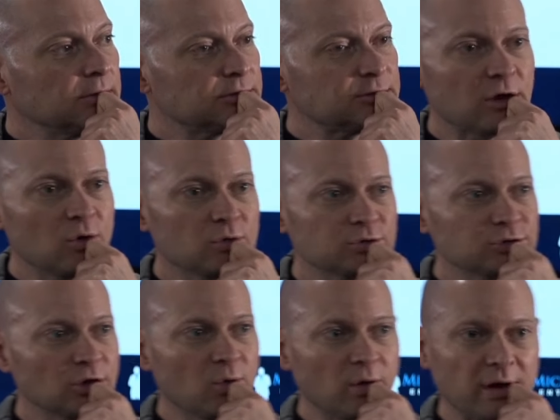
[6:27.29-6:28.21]
So,
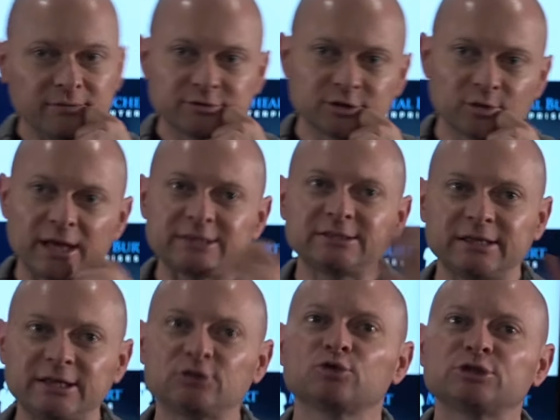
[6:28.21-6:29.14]
so, so that's
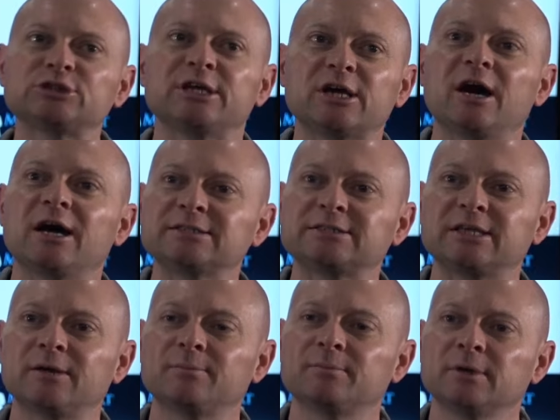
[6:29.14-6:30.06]
an interesting
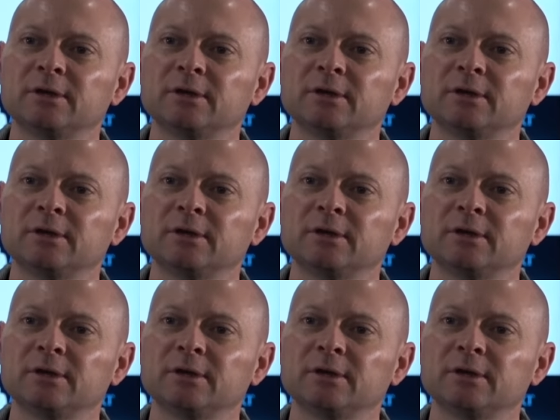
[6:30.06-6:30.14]
concept.